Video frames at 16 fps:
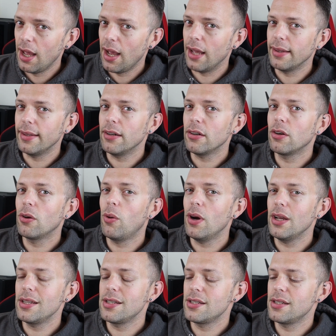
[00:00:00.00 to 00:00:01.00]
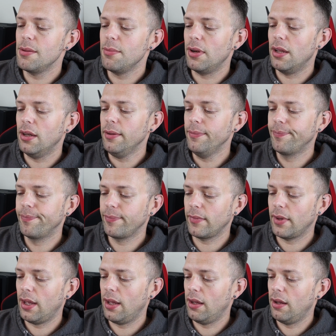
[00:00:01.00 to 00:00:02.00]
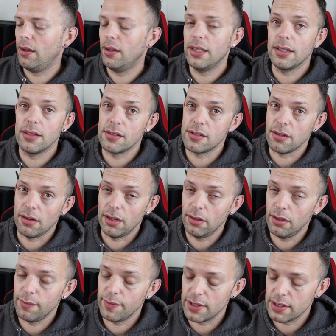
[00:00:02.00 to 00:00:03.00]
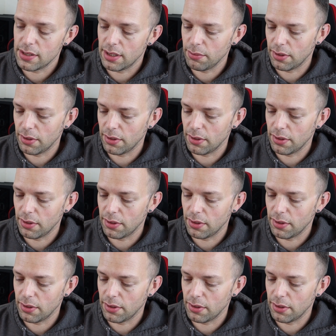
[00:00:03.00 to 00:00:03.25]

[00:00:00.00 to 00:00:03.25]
and they are quite similar in the style, obviously.